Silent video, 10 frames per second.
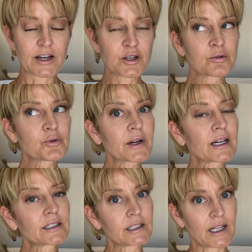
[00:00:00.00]
I don't drink
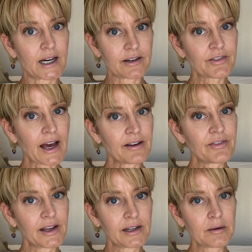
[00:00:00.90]
a lot of
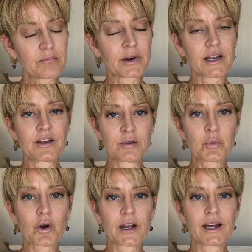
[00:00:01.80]
caffeine, but in the
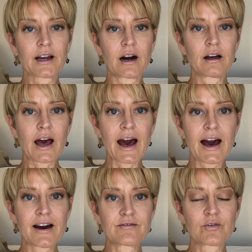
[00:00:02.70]
morning I'll
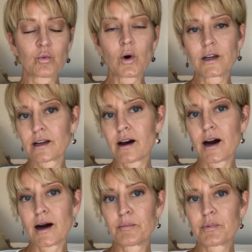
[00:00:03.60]
have 1
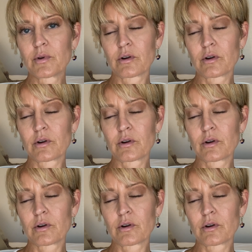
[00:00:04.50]
cup